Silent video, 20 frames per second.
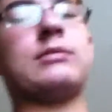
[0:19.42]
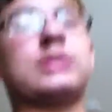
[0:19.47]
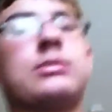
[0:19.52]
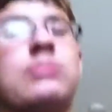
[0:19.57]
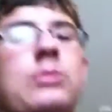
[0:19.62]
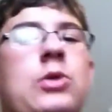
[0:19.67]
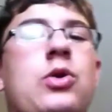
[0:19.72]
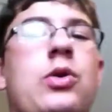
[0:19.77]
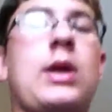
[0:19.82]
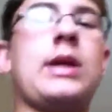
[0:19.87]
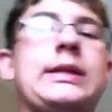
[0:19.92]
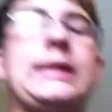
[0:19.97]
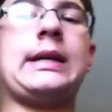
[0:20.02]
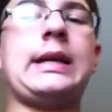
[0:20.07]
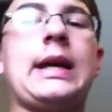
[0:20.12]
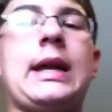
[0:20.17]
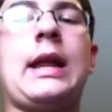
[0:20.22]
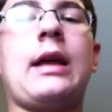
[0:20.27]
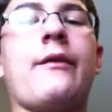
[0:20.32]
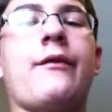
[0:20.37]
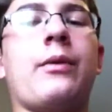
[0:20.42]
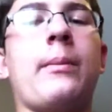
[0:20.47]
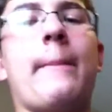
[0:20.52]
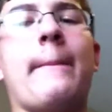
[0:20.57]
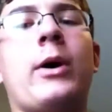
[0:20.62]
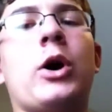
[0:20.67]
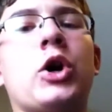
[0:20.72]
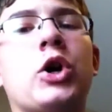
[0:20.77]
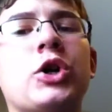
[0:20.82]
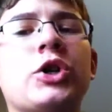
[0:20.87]
I'm some crazy idiot from
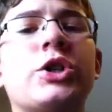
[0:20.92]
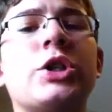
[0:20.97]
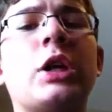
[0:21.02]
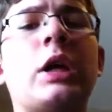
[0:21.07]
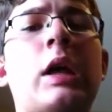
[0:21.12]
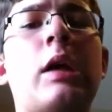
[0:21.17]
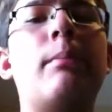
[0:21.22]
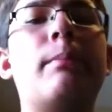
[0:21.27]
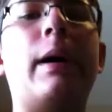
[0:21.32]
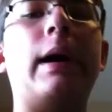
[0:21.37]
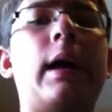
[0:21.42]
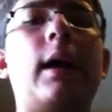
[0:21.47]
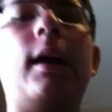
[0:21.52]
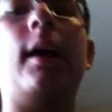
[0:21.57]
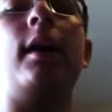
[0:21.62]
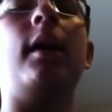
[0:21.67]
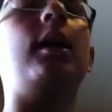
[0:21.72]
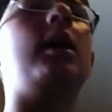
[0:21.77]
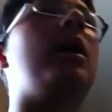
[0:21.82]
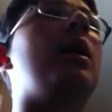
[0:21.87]
Mars, but